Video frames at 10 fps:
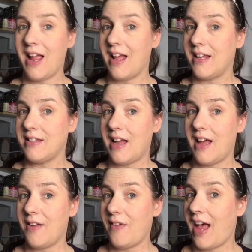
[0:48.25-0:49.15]
and
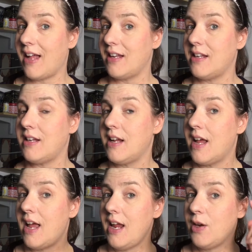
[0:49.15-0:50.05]
I've added
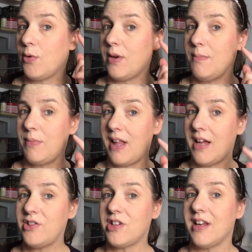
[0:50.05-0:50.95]
a cream
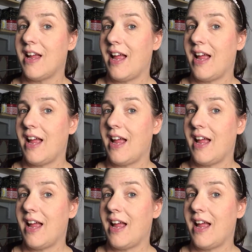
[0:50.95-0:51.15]
blush